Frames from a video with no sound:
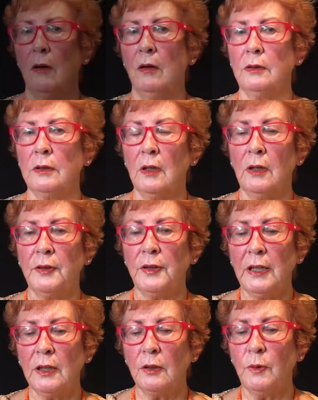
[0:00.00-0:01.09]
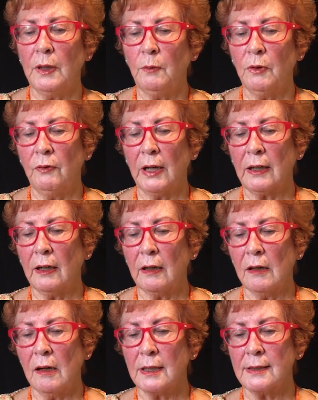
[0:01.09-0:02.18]
I think we were
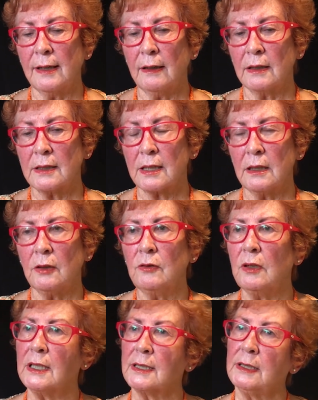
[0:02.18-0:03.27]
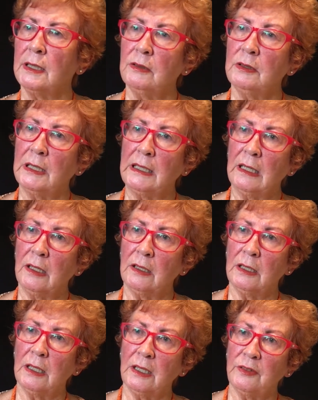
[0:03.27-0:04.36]
recognising that slowly, slowly, her
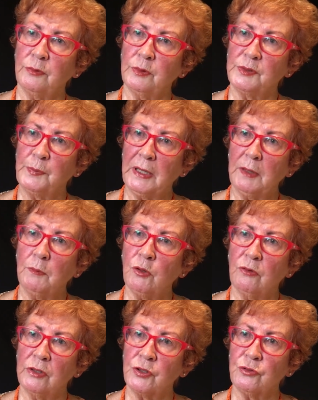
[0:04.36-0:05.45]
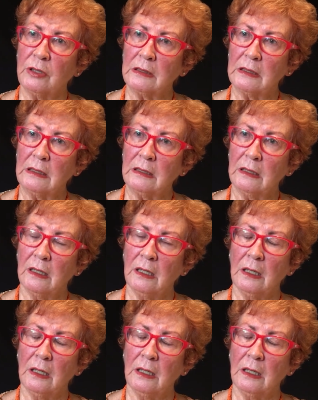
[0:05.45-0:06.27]
life was being more restricted.